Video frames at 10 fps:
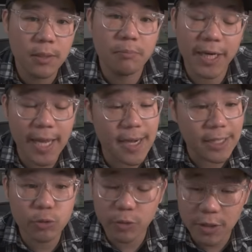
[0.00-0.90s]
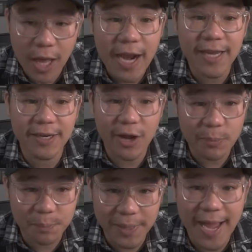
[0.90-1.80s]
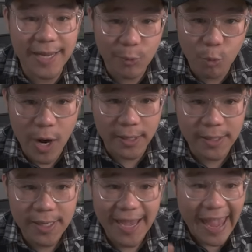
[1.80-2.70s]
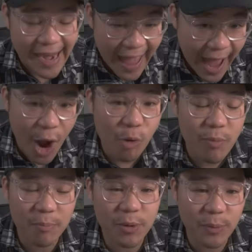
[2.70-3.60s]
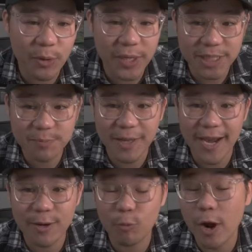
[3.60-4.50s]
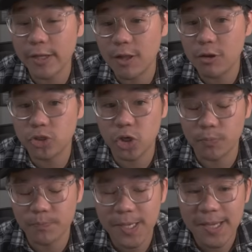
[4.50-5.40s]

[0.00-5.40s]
But again, it's reliant on black and white. And how memorable is black and white long term?